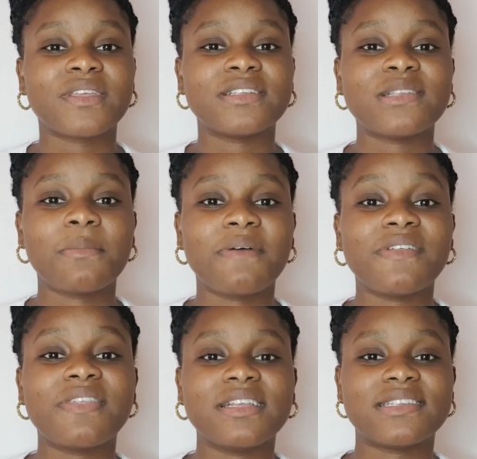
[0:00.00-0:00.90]
some of the
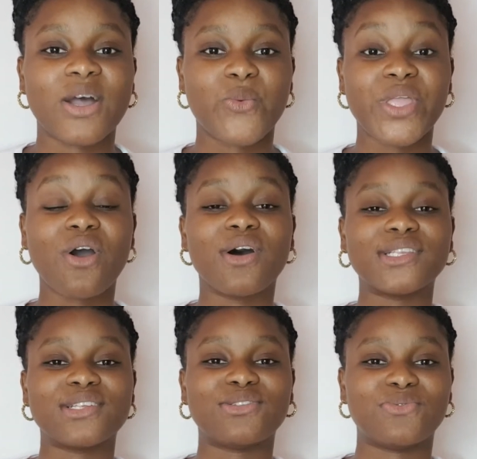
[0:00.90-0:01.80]
things that we ought
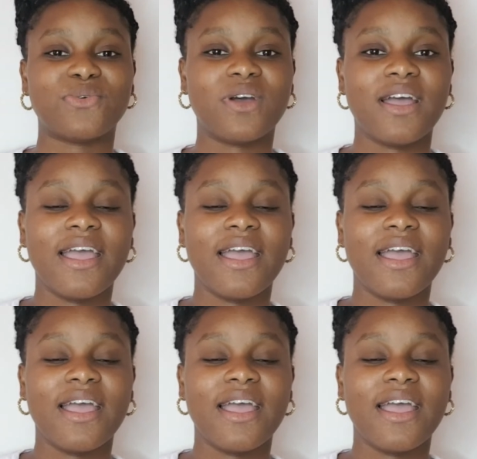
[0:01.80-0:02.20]
to do